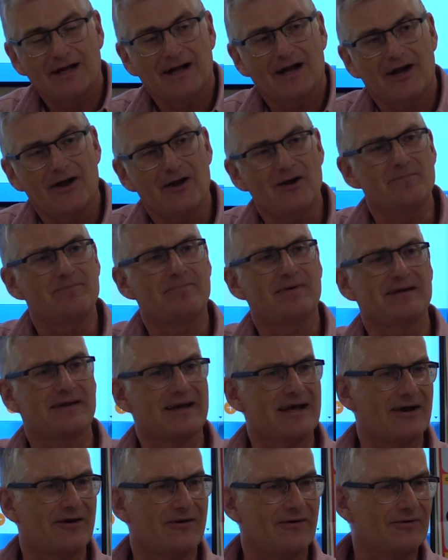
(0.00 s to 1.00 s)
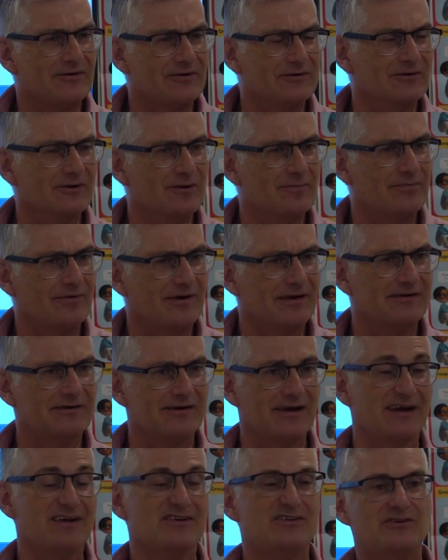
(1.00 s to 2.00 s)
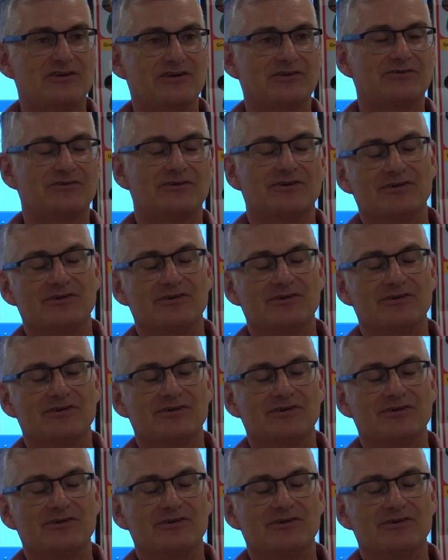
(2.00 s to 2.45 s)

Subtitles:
I hope by now you'll appreciate just